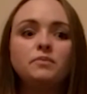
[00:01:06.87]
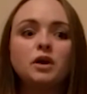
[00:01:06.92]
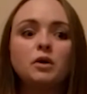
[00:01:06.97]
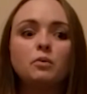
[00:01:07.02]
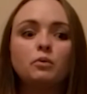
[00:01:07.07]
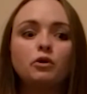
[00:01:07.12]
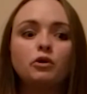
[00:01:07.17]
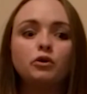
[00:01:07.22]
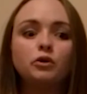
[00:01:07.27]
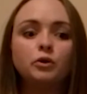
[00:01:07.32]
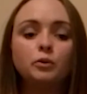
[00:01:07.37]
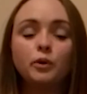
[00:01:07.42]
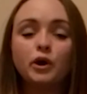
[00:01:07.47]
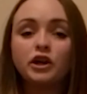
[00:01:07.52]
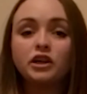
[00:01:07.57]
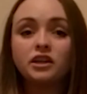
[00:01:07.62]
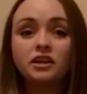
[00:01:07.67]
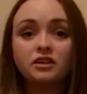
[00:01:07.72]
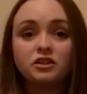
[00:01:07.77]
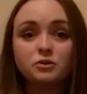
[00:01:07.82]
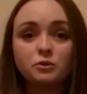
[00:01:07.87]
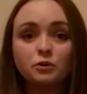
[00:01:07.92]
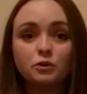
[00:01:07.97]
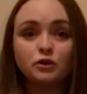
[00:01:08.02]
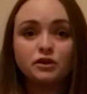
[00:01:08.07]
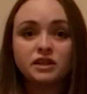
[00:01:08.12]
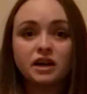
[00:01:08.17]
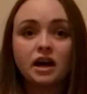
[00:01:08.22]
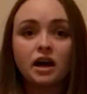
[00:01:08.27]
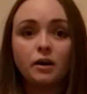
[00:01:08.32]
We're all working
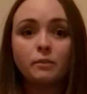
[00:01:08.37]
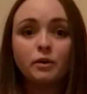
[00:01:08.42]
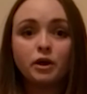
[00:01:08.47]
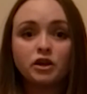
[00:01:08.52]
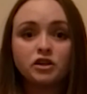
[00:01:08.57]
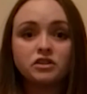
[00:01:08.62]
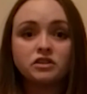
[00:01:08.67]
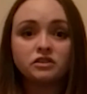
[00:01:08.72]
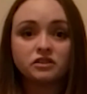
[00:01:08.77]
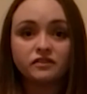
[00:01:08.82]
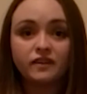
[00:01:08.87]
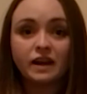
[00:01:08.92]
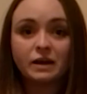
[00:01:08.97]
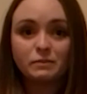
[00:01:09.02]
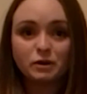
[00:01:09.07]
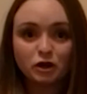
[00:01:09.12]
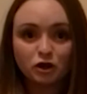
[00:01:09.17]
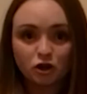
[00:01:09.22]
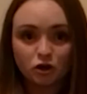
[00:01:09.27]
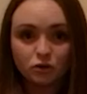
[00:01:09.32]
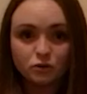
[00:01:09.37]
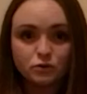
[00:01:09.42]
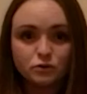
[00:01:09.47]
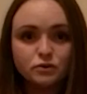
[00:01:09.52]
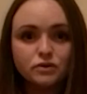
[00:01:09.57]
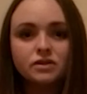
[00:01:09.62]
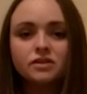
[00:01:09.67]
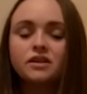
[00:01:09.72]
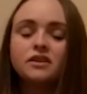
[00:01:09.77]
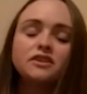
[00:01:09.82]
towards our personal development
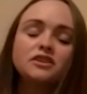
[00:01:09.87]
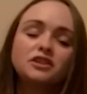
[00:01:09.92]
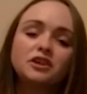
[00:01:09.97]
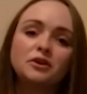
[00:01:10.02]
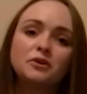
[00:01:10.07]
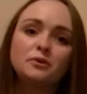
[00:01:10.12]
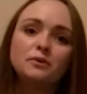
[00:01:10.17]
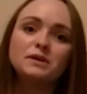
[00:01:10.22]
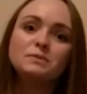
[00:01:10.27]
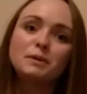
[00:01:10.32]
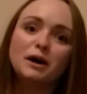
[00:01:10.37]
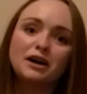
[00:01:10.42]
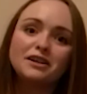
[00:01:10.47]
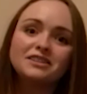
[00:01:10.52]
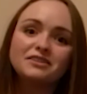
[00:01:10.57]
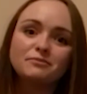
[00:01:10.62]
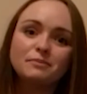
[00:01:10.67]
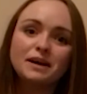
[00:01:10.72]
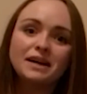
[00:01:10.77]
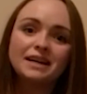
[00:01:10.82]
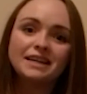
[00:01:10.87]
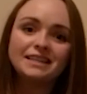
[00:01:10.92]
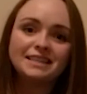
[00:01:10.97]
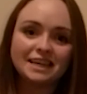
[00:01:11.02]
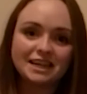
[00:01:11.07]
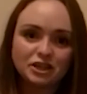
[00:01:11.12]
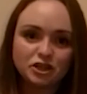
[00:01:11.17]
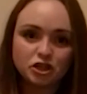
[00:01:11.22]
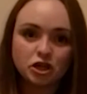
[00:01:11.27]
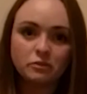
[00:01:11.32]
goals. So as part of my
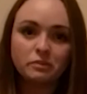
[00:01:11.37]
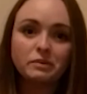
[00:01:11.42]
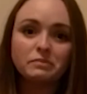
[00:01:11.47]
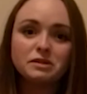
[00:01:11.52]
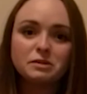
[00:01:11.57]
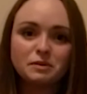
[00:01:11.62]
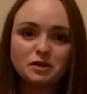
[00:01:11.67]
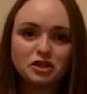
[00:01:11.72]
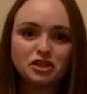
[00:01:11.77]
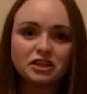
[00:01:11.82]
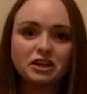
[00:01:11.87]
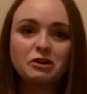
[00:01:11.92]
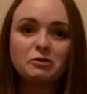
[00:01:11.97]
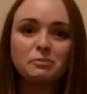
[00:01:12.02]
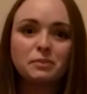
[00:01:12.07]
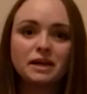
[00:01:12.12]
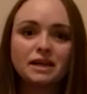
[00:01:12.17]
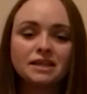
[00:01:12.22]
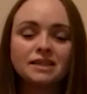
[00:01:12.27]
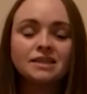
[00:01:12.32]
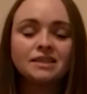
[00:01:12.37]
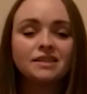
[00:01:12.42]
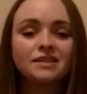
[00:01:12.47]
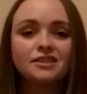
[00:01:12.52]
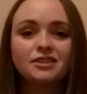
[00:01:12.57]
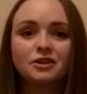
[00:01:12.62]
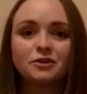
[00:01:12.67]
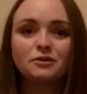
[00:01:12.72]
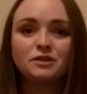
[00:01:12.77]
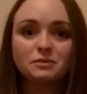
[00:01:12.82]
day job, I'm a speech therapist.
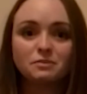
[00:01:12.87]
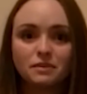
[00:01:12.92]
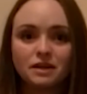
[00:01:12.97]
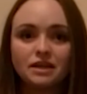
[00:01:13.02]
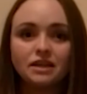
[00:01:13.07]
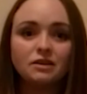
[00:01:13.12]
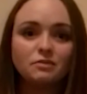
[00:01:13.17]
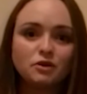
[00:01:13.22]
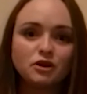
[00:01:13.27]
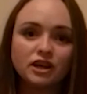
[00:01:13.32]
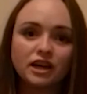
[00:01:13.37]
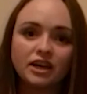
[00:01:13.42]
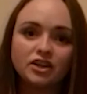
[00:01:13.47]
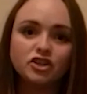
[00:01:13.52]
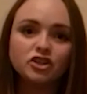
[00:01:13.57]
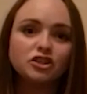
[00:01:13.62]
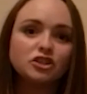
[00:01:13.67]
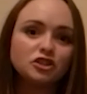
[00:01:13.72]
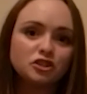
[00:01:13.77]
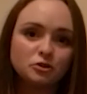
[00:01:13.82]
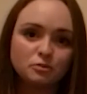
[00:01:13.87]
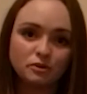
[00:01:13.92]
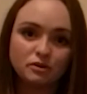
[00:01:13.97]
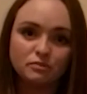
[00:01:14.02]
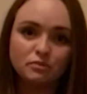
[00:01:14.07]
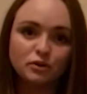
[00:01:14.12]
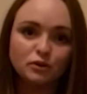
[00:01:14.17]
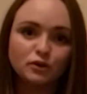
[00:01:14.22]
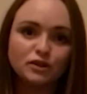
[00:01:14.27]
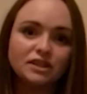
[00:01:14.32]
So to me, communication is super
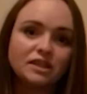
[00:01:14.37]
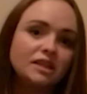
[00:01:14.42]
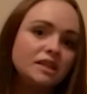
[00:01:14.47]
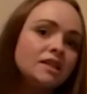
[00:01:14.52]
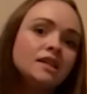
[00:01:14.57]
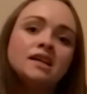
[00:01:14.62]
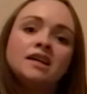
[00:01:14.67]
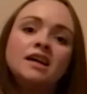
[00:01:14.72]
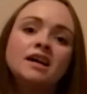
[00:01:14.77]
important.